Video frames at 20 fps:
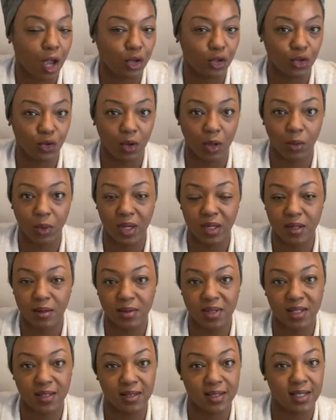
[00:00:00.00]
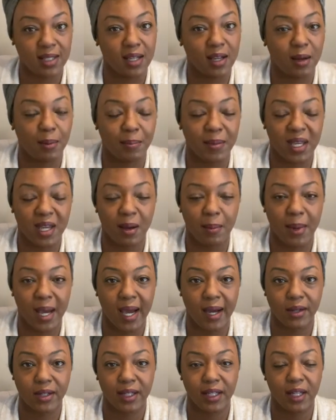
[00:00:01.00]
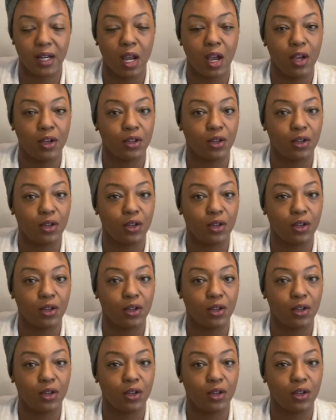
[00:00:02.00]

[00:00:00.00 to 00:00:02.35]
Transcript: you are welcome to DM me about it.